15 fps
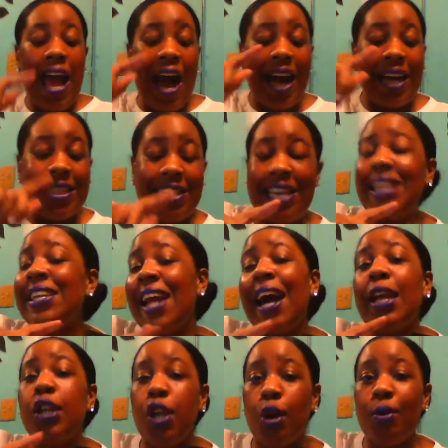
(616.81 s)
I did
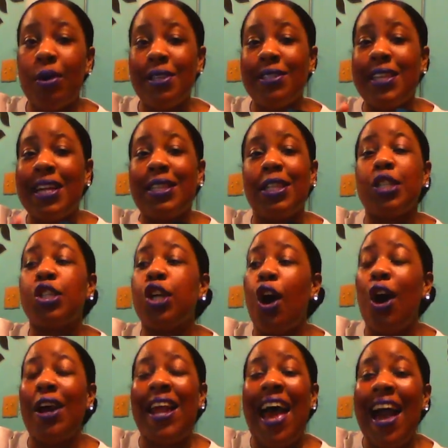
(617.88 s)
not notice that this
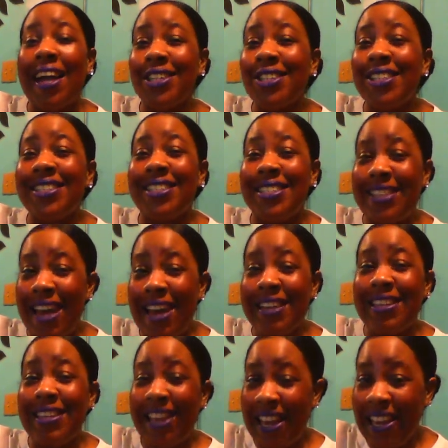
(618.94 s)
card actually said
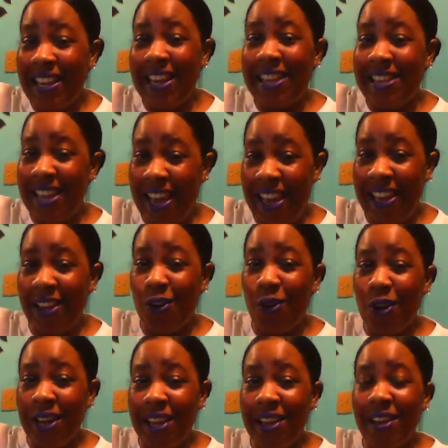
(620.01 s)
yin and yang
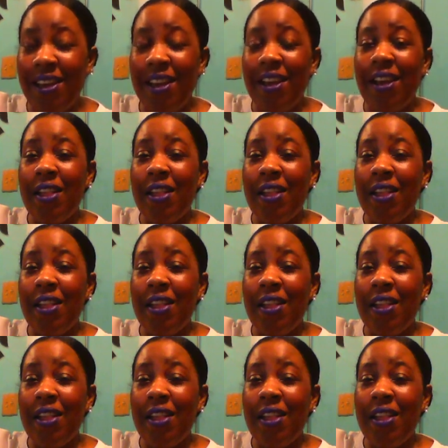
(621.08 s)
on it.